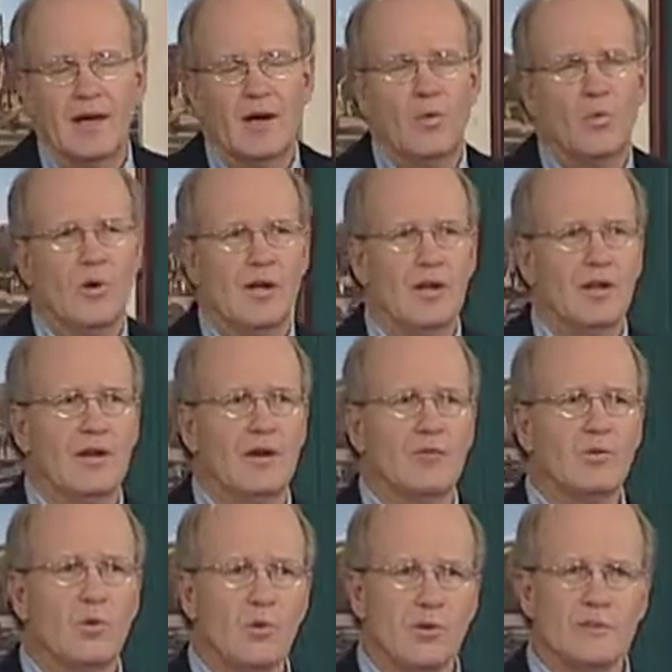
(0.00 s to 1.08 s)
Well, of
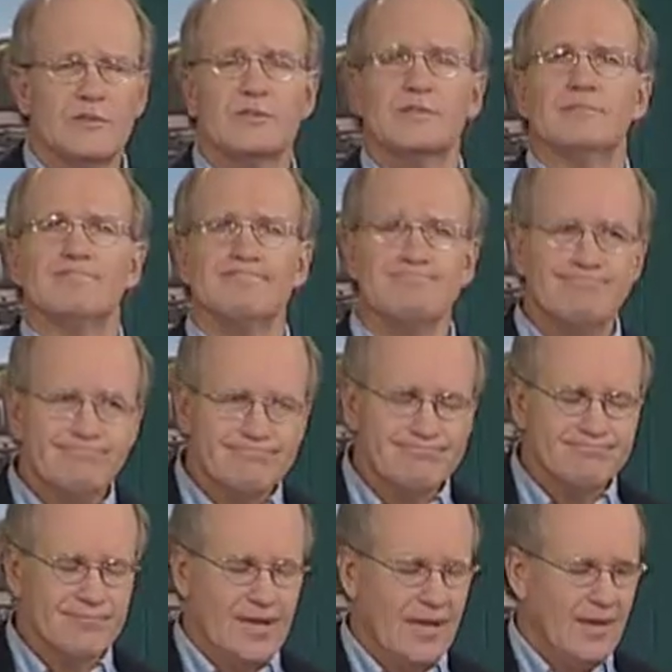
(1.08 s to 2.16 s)
course,
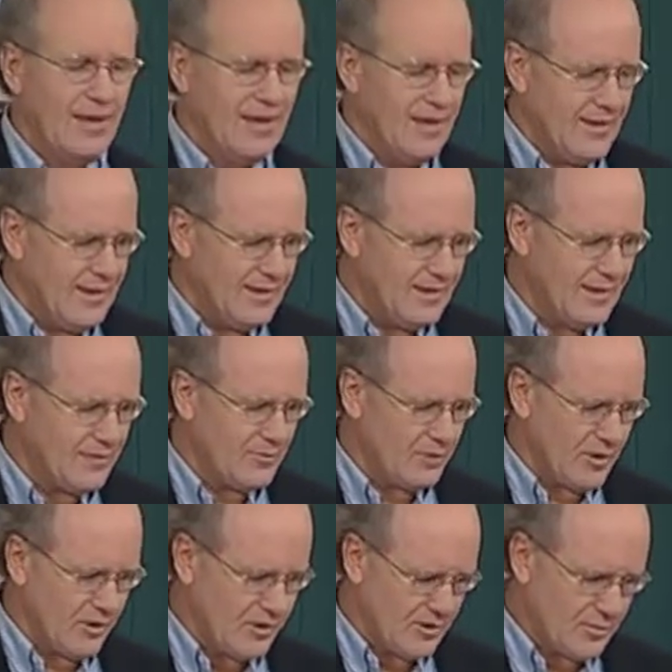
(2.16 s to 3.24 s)
Native
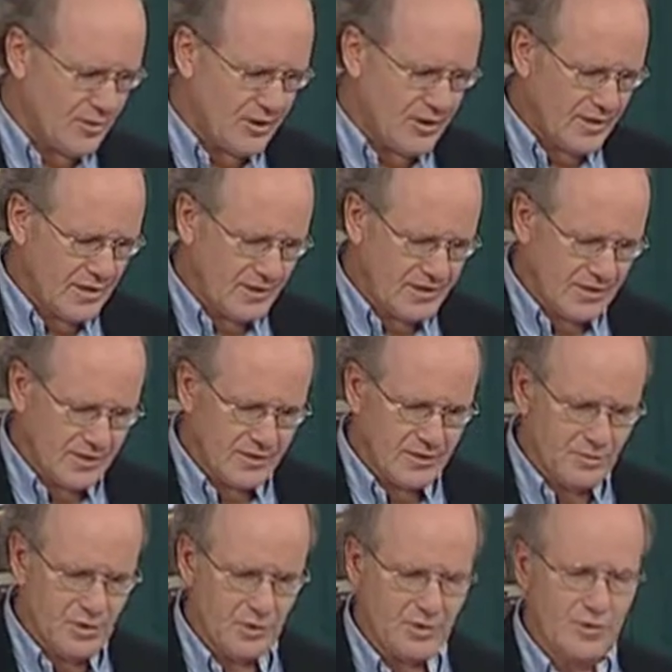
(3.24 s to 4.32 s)
American Indian
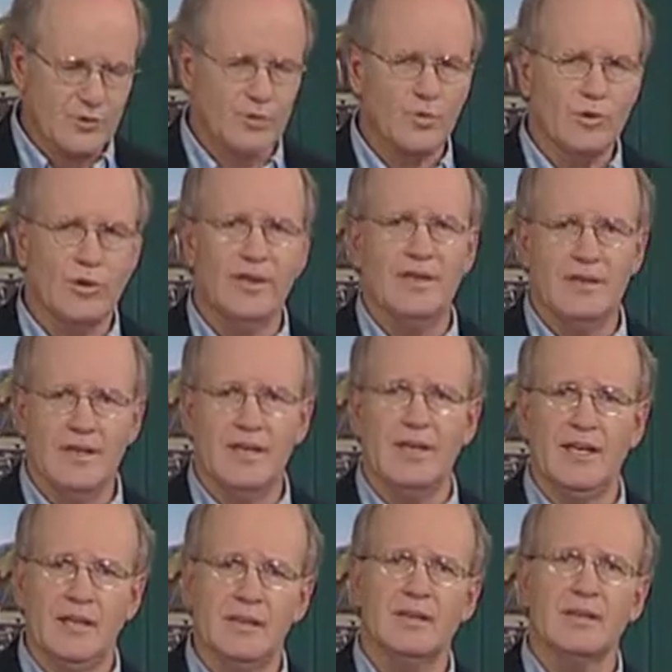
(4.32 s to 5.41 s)
communities were
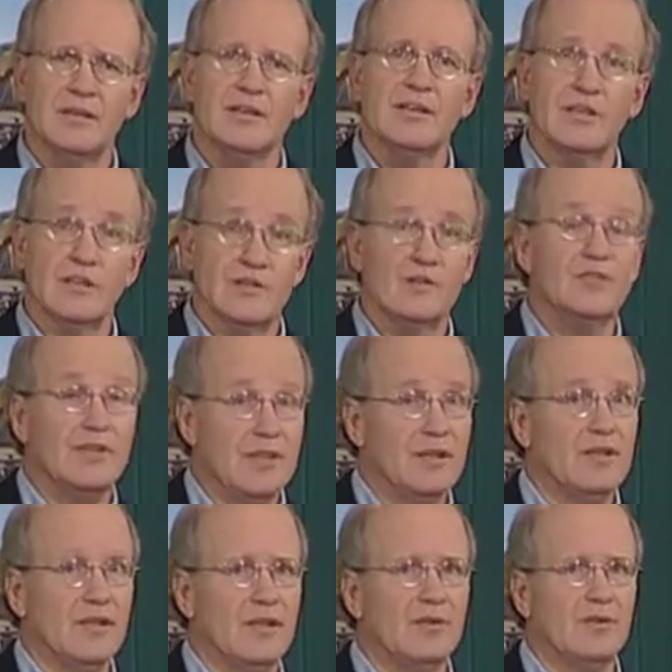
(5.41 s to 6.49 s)
indeed seen
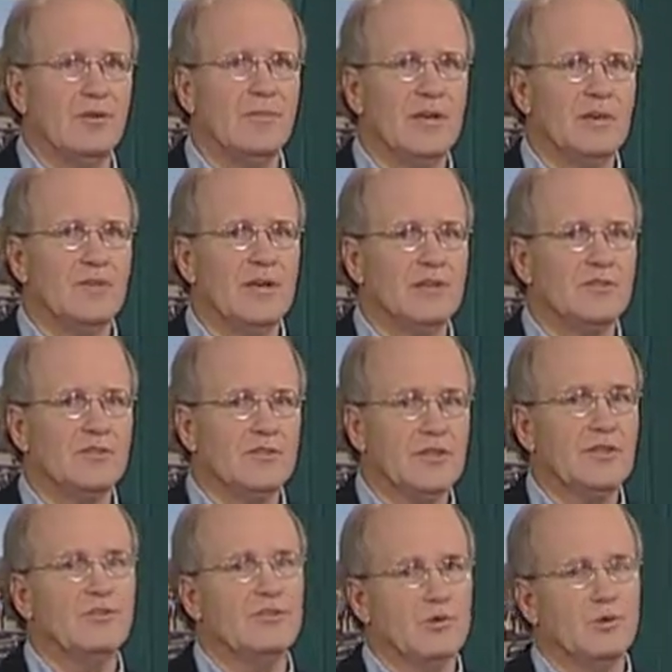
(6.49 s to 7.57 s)
later, maybe I should say
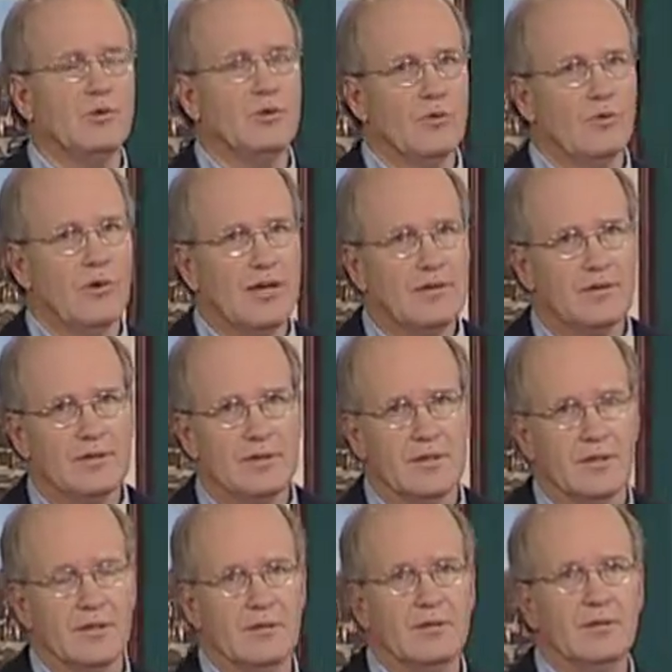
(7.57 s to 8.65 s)
sooner rather than
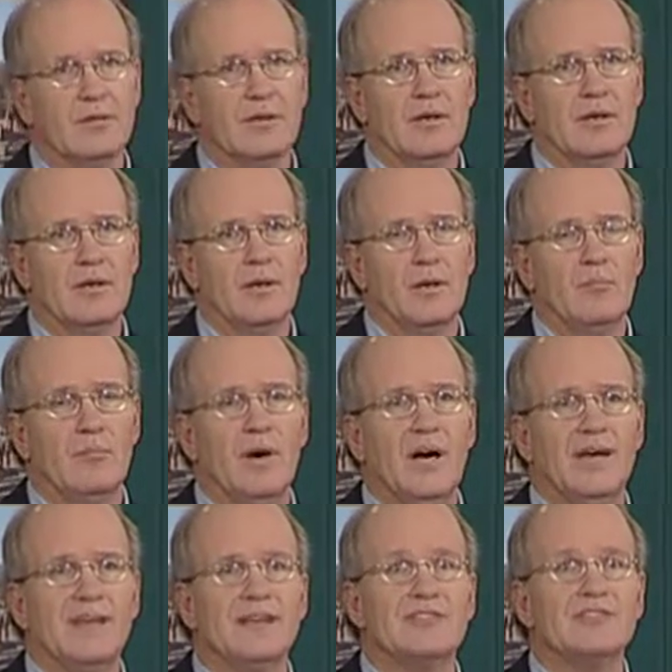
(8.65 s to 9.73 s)
later,
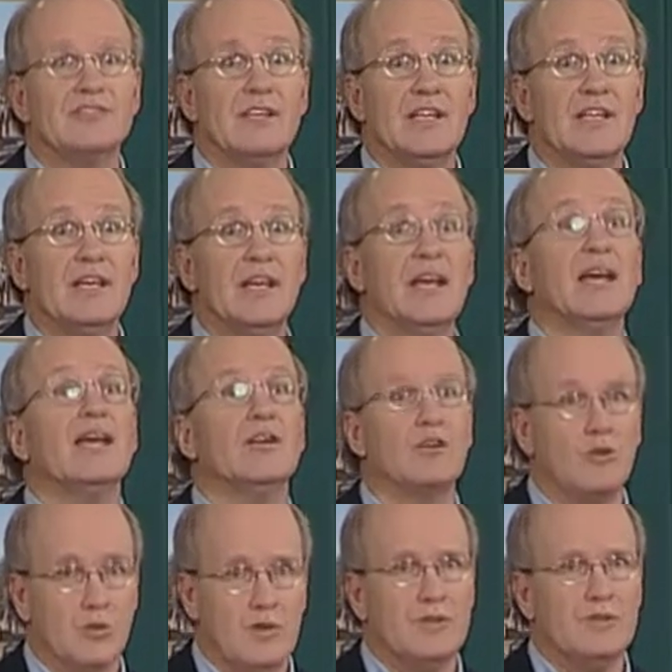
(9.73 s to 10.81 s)
but seen
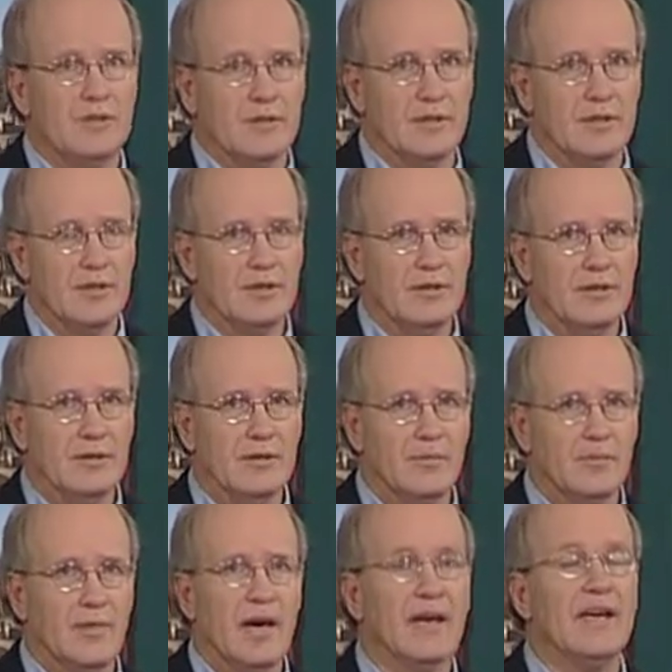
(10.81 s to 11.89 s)
increasingly
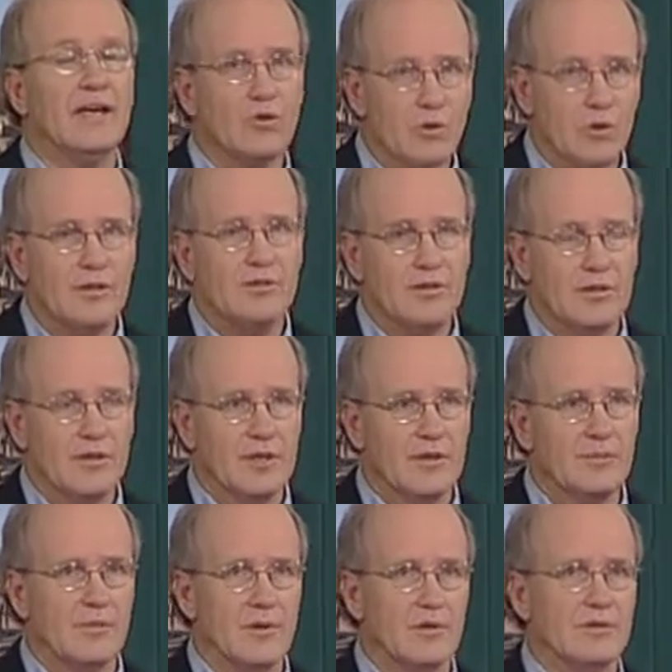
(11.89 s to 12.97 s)
by increasing
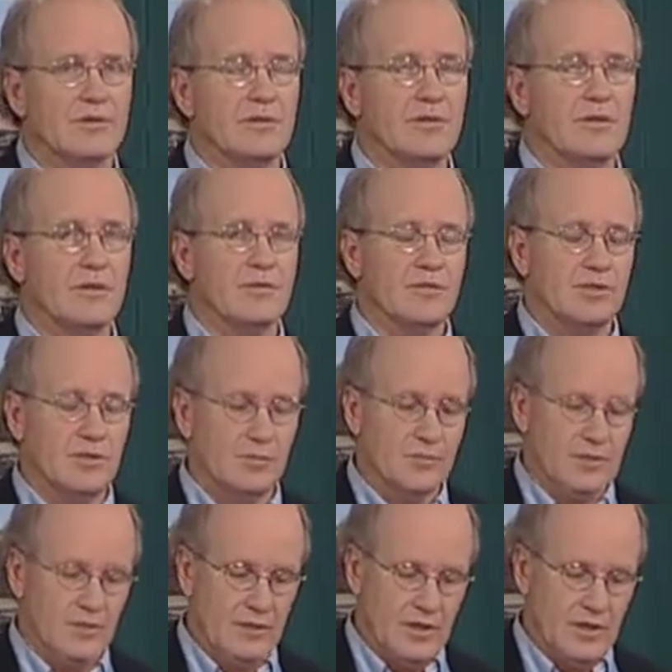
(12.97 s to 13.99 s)
numbers of ships